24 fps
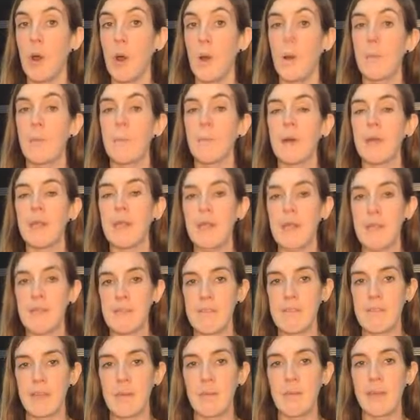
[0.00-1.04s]
on Monday's
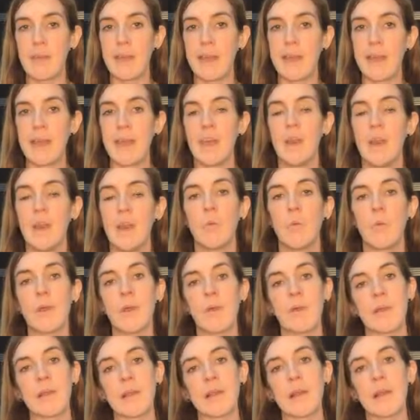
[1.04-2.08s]
assembly, we
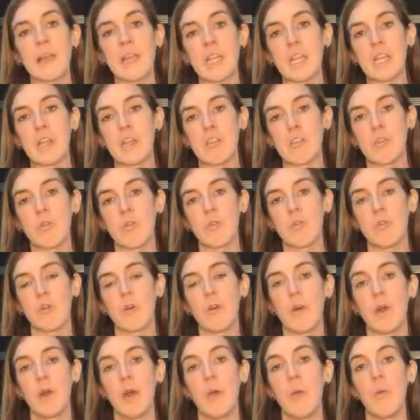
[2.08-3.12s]
would like you to
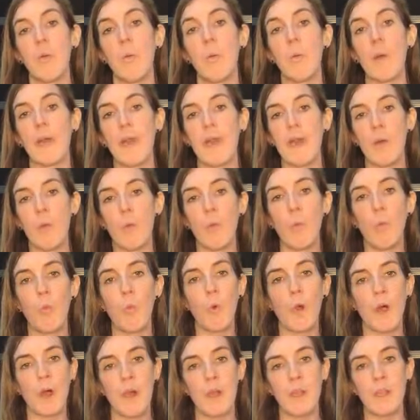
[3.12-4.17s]
wear
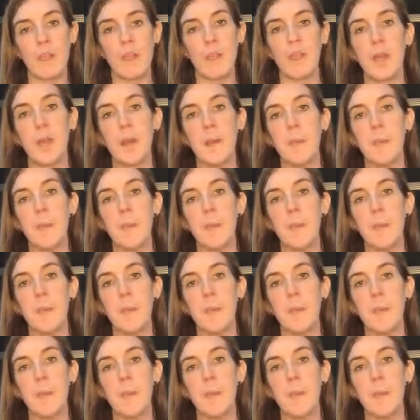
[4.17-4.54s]
one